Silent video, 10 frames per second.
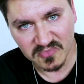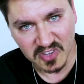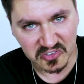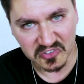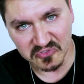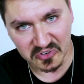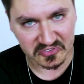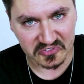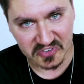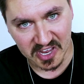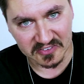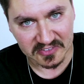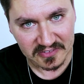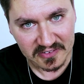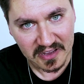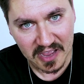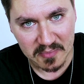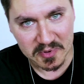"This is not sad. I'm